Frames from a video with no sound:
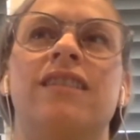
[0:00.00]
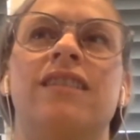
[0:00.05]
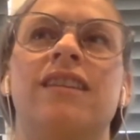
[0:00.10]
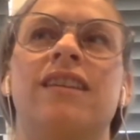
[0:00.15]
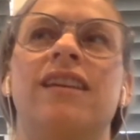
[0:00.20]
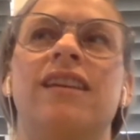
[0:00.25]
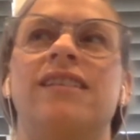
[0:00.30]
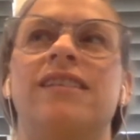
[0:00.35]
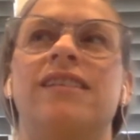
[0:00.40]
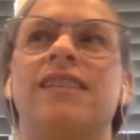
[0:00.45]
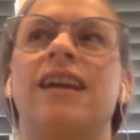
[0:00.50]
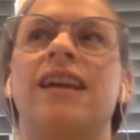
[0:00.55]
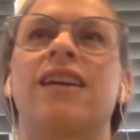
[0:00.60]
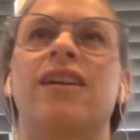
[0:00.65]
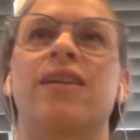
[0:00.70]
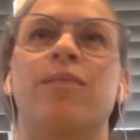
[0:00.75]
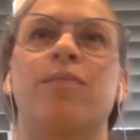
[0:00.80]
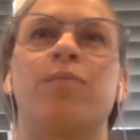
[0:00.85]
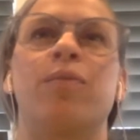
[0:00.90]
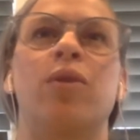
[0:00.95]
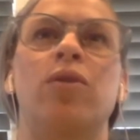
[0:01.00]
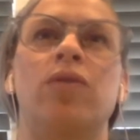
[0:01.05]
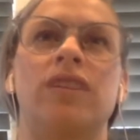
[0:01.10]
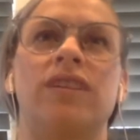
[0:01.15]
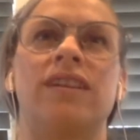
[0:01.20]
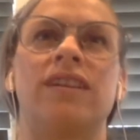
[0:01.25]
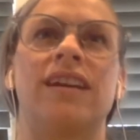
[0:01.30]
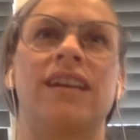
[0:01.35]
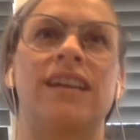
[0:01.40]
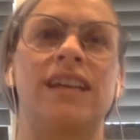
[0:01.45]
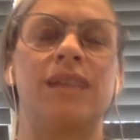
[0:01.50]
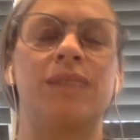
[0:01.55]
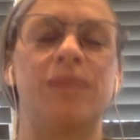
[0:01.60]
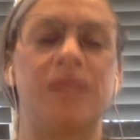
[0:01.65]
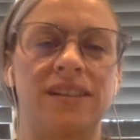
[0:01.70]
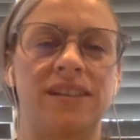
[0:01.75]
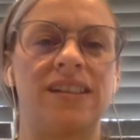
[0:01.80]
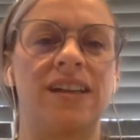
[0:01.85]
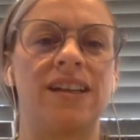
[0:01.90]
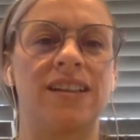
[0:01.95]
it's that component that keeps
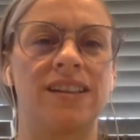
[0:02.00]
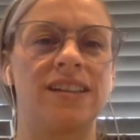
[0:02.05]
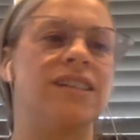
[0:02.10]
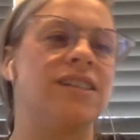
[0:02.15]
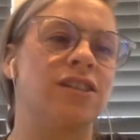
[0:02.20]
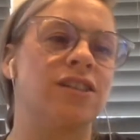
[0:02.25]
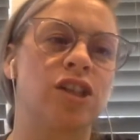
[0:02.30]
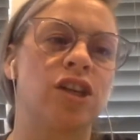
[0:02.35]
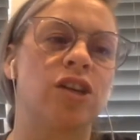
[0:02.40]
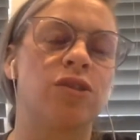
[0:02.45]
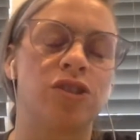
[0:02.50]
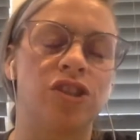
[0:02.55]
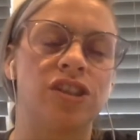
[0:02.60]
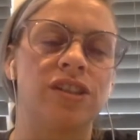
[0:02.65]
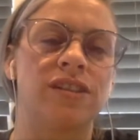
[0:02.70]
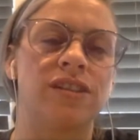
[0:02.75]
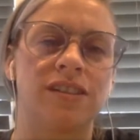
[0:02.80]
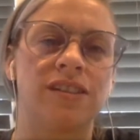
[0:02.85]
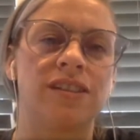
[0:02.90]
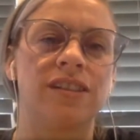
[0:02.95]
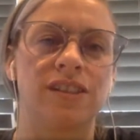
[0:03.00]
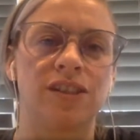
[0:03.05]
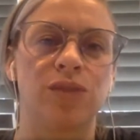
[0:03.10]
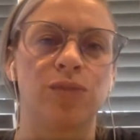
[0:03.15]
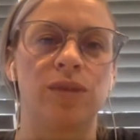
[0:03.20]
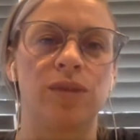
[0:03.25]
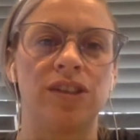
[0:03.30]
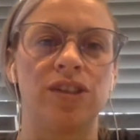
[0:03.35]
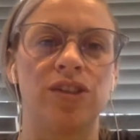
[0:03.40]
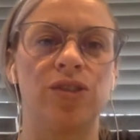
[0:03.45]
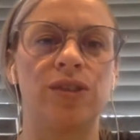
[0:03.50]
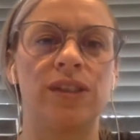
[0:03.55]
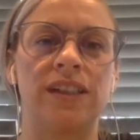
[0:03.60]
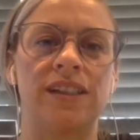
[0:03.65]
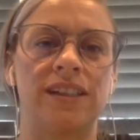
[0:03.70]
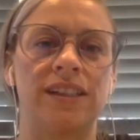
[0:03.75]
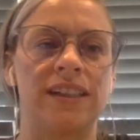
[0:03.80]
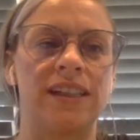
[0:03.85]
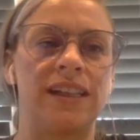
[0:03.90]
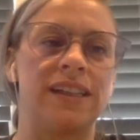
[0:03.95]
us healthy as coaches is when you
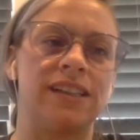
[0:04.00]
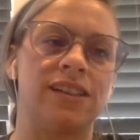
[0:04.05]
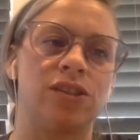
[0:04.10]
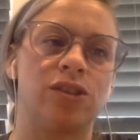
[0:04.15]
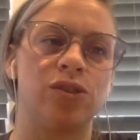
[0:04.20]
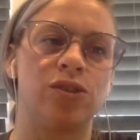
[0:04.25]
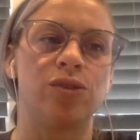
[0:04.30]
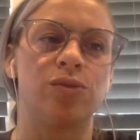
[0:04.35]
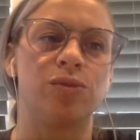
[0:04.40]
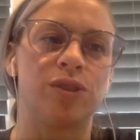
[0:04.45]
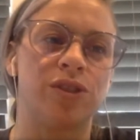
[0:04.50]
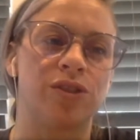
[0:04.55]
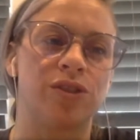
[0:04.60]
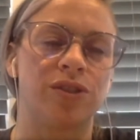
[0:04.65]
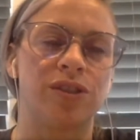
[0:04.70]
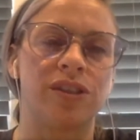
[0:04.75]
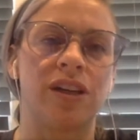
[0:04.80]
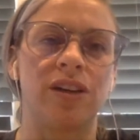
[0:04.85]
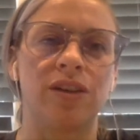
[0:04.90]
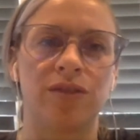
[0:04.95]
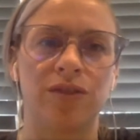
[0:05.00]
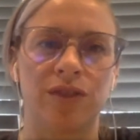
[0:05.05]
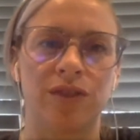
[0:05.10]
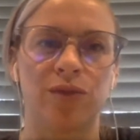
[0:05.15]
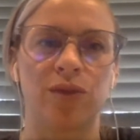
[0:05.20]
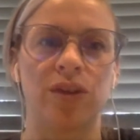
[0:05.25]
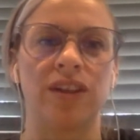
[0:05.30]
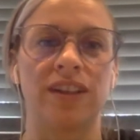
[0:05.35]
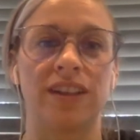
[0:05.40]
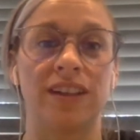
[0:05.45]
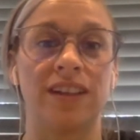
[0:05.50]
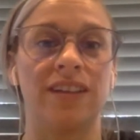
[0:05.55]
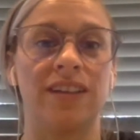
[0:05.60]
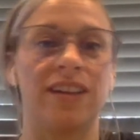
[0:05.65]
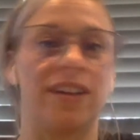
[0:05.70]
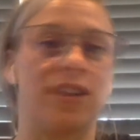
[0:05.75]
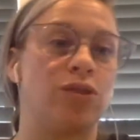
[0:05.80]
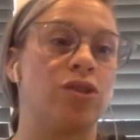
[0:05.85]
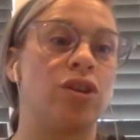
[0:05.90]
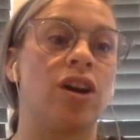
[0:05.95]
can get in tune with yourself and really,
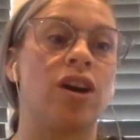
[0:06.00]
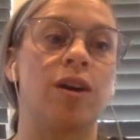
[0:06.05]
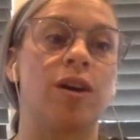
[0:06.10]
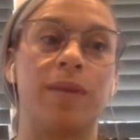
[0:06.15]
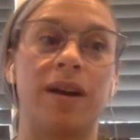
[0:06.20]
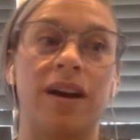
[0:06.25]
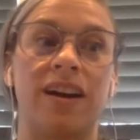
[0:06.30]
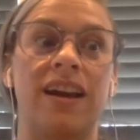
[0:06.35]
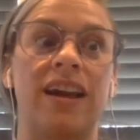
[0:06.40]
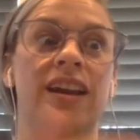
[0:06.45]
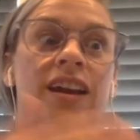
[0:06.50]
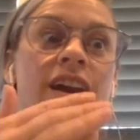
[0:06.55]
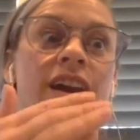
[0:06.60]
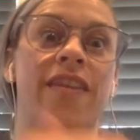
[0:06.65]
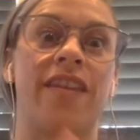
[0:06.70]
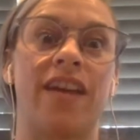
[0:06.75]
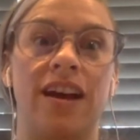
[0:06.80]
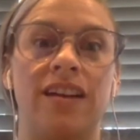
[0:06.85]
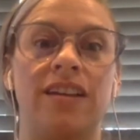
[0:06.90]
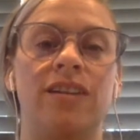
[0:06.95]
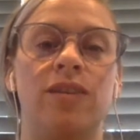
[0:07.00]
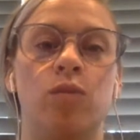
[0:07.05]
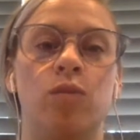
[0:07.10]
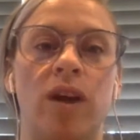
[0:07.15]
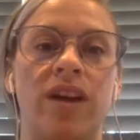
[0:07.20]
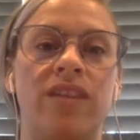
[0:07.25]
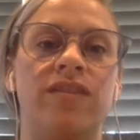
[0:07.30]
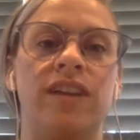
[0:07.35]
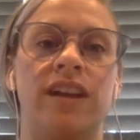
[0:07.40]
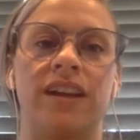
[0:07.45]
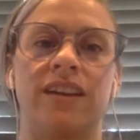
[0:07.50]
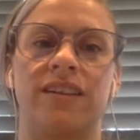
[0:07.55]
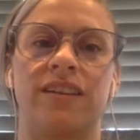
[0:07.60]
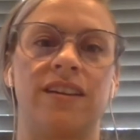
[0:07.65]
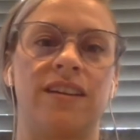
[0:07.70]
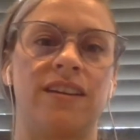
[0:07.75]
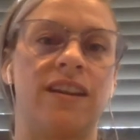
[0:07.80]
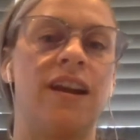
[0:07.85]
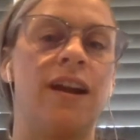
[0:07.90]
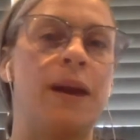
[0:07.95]
like you talk about, getting on that wavelength.
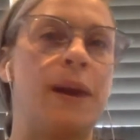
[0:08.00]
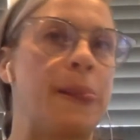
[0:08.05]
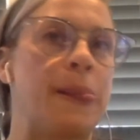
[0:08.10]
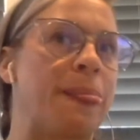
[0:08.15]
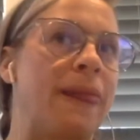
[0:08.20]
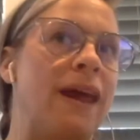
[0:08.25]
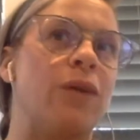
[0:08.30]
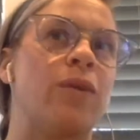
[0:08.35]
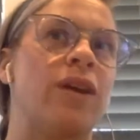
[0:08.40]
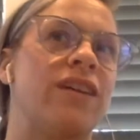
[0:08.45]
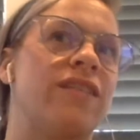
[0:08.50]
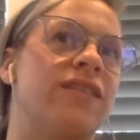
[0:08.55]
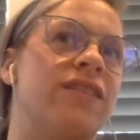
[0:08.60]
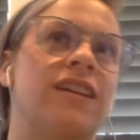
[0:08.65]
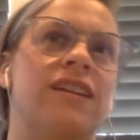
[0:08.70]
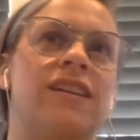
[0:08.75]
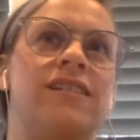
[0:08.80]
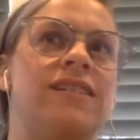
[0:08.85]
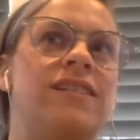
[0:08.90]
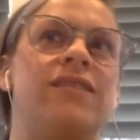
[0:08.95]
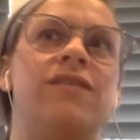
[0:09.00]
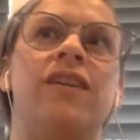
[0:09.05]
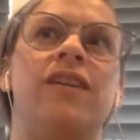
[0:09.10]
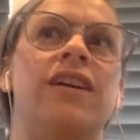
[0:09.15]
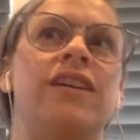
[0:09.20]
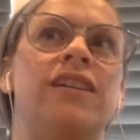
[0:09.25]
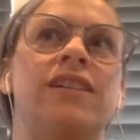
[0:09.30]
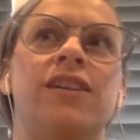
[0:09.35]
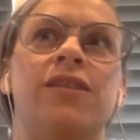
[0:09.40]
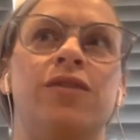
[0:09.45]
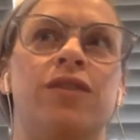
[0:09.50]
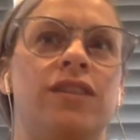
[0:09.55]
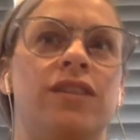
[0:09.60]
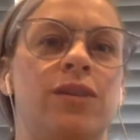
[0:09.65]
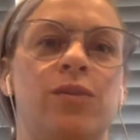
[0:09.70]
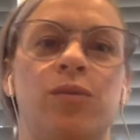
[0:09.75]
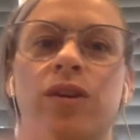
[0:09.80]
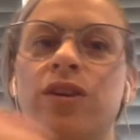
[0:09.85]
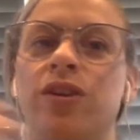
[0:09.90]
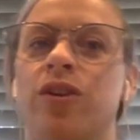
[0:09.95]
And that wavelength is very different
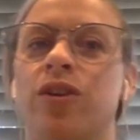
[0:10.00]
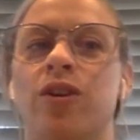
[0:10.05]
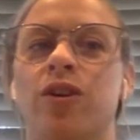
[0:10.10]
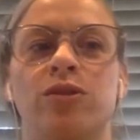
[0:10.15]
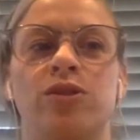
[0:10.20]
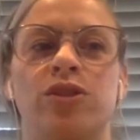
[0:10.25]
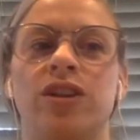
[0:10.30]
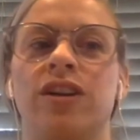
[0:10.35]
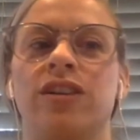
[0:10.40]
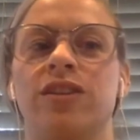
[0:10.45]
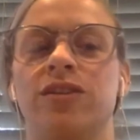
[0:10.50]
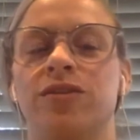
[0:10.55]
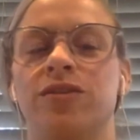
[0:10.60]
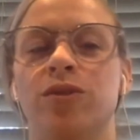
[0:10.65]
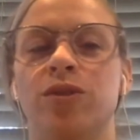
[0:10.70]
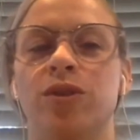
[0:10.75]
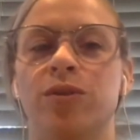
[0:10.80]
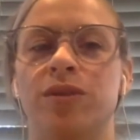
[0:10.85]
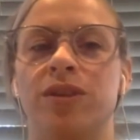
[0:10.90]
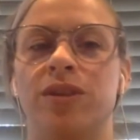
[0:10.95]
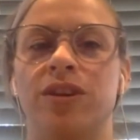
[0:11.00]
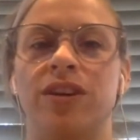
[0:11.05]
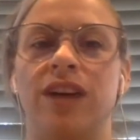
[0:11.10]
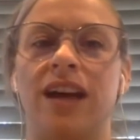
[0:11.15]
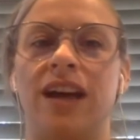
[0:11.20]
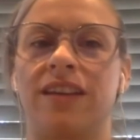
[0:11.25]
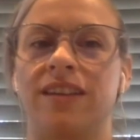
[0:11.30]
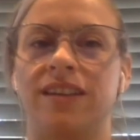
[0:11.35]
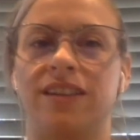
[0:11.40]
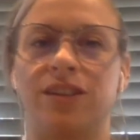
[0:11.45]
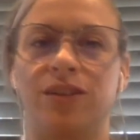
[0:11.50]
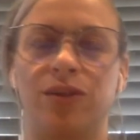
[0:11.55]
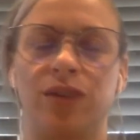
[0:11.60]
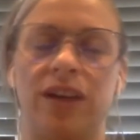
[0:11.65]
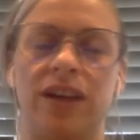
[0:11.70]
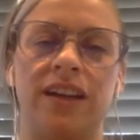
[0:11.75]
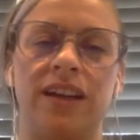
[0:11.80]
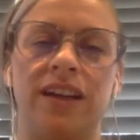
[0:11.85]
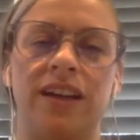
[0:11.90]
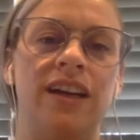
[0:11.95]
than when you're coaching on the floor with your athletes,
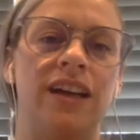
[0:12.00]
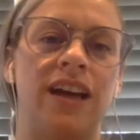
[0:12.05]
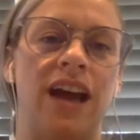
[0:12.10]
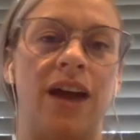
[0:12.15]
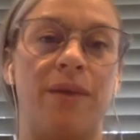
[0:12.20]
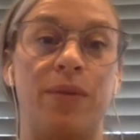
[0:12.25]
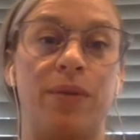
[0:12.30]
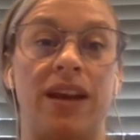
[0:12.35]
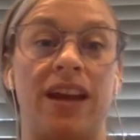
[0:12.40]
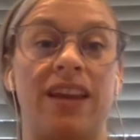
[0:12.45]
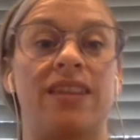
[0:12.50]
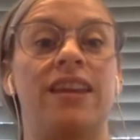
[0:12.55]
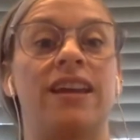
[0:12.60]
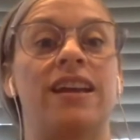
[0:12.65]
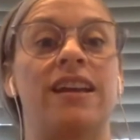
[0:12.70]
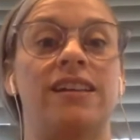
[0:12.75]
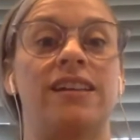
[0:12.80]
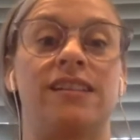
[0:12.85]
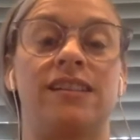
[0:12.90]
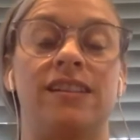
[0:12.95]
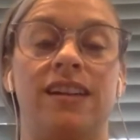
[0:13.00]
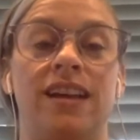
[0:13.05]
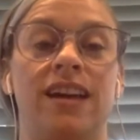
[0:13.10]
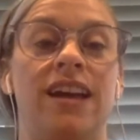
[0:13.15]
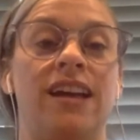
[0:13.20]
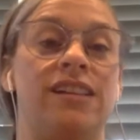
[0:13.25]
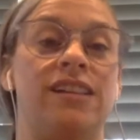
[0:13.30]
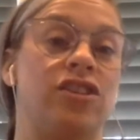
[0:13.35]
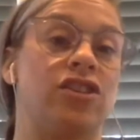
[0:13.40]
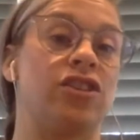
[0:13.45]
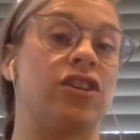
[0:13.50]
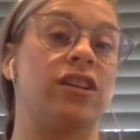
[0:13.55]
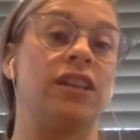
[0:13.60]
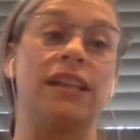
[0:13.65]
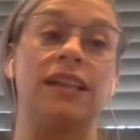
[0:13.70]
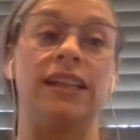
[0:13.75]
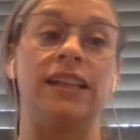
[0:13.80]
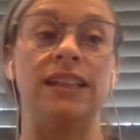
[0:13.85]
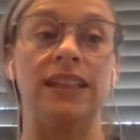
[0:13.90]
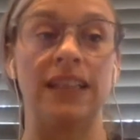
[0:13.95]
right? But I think it's
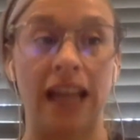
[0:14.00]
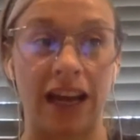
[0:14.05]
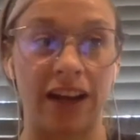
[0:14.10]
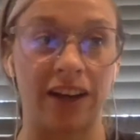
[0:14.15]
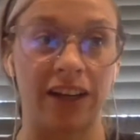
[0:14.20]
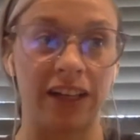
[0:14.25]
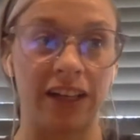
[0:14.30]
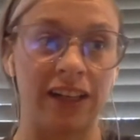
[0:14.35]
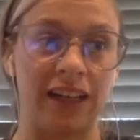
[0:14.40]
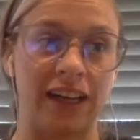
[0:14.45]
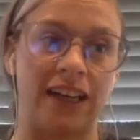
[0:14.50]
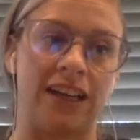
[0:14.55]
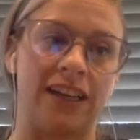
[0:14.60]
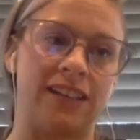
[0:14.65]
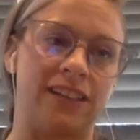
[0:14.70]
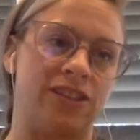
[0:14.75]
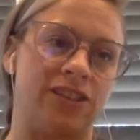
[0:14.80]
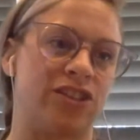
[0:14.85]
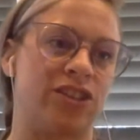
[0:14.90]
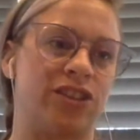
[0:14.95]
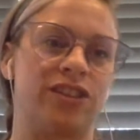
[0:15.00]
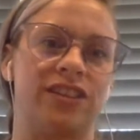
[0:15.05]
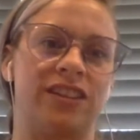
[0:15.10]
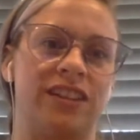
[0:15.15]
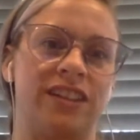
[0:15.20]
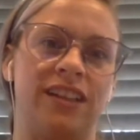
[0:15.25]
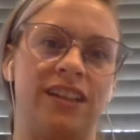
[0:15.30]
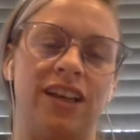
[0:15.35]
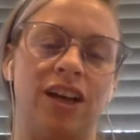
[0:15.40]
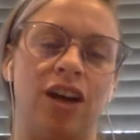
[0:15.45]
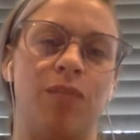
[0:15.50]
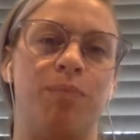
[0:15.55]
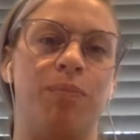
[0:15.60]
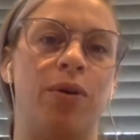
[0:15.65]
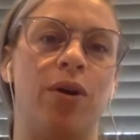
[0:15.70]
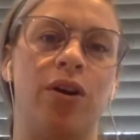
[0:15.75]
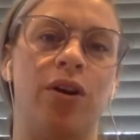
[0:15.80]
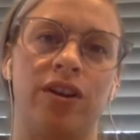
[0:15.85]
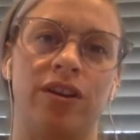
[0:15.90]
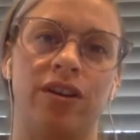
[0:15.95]
certainly a layer, and it's certainly a
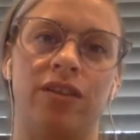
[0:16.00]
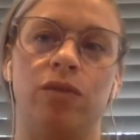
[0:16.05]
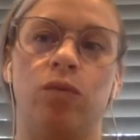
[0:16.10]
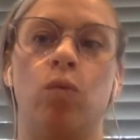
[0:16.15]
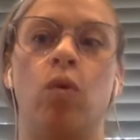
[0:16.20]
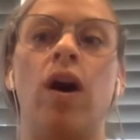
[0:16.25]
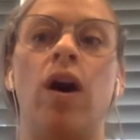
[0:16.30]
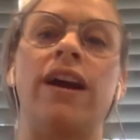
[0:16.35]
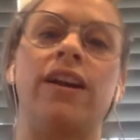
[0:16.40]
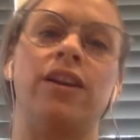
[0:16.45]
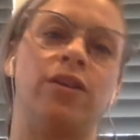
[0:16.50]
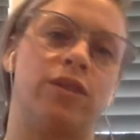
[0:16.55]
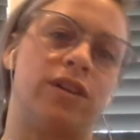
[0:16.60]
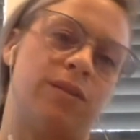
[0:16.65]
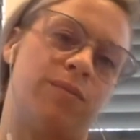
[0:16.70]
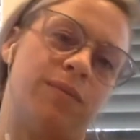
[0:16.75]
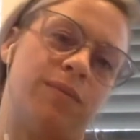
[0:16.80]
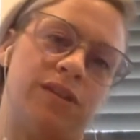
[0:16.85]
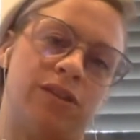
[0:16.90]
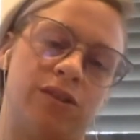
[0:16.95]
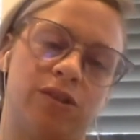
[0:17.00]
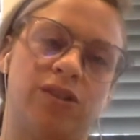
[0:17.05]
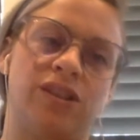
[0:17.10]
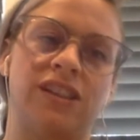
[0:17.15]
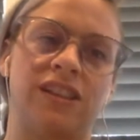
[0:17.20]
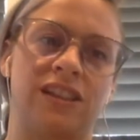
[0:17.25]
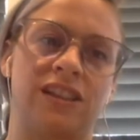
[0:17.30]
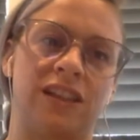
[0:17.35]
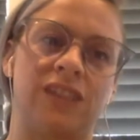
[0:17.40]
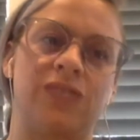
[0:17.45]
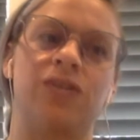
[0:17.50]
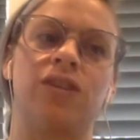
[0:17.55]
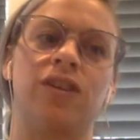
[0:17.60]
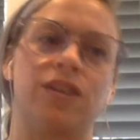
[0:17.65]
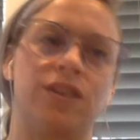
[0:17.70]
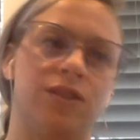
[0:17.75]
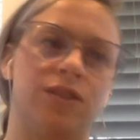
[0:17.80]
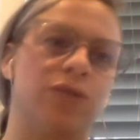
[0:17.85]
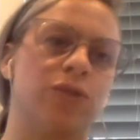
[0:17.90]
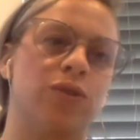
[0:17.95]
part of why you can be so successful
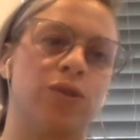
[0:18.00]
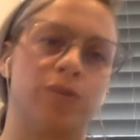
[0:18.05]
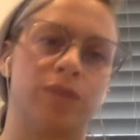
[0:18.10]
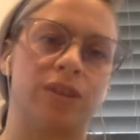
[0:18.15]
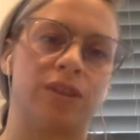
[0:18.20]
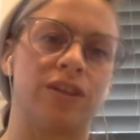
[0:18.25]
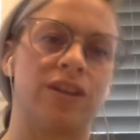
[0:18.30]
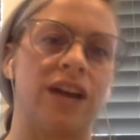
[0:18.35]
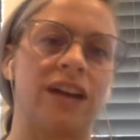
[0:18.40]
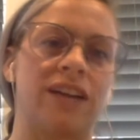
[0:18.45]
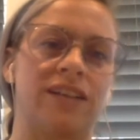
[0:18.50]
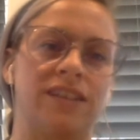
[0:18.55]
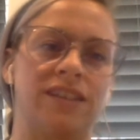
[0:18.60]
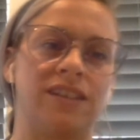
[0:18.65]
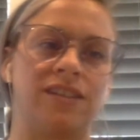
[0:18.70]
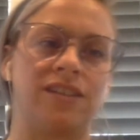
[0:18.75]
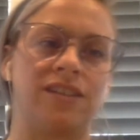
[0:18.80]
on the floor with your athletes.